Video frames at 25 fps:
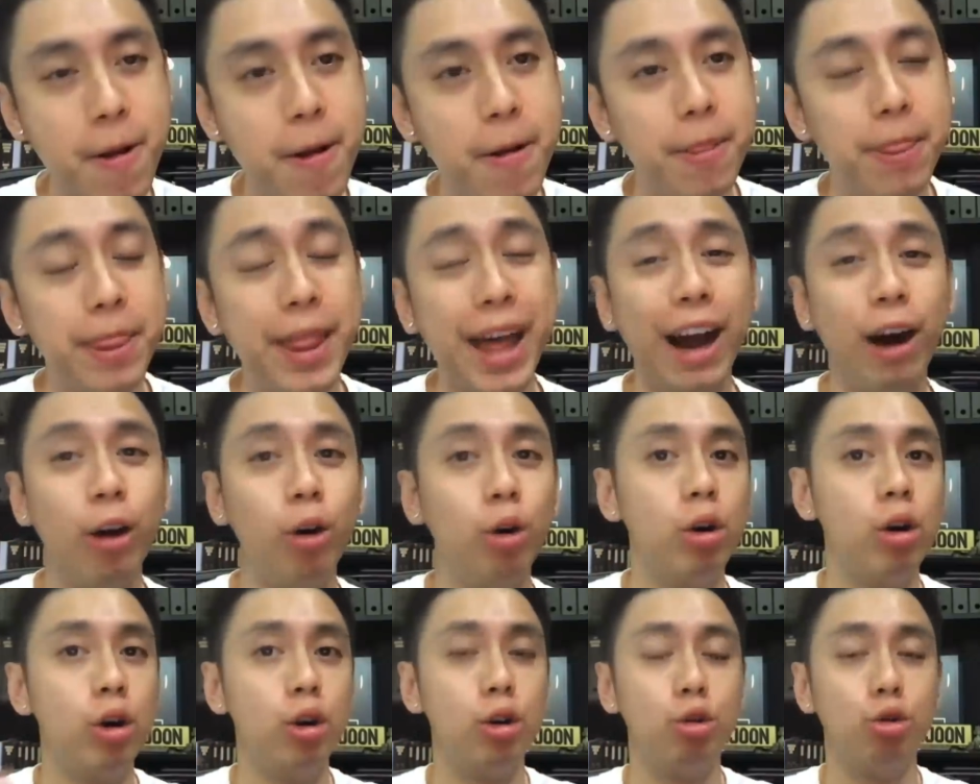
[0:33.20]

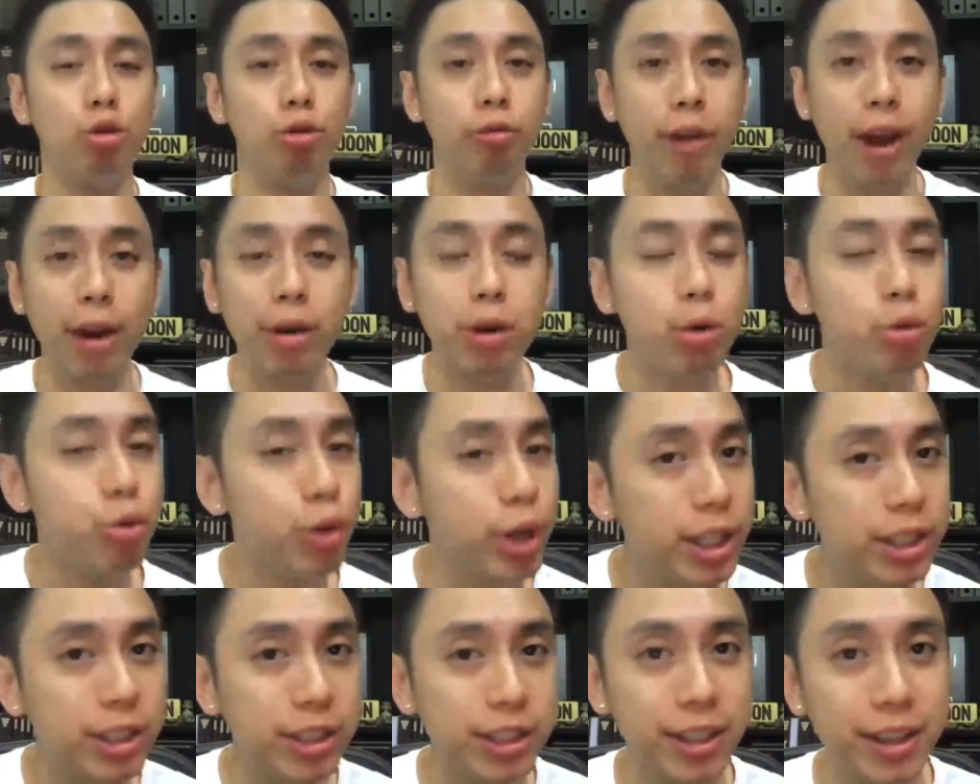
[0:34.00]
Now, very
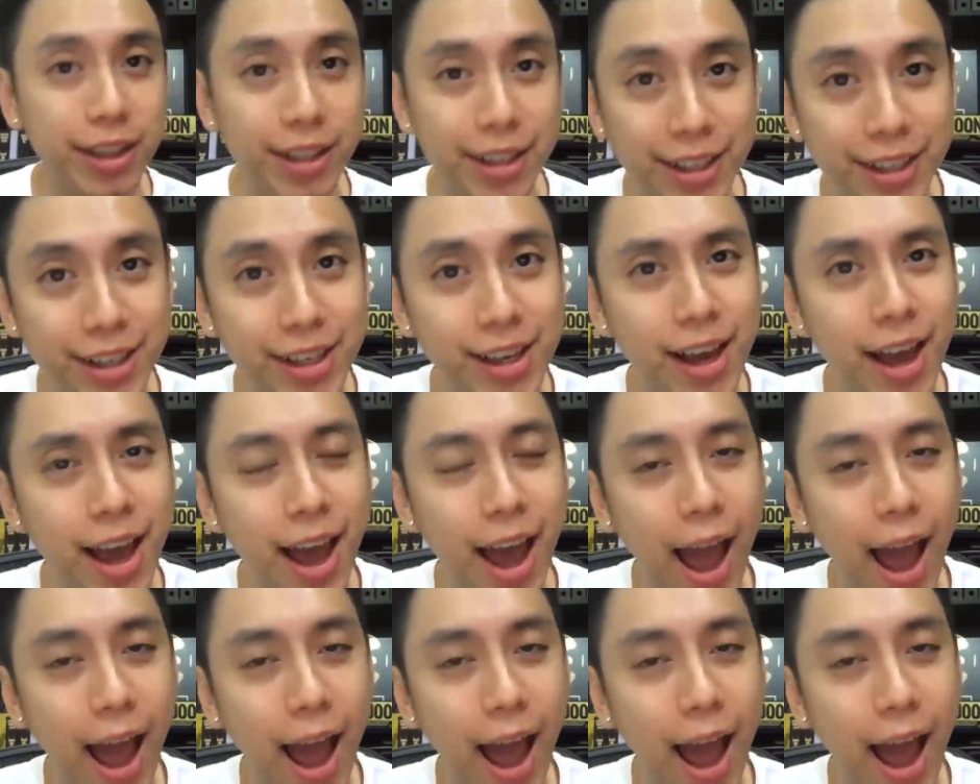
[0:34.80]
recently,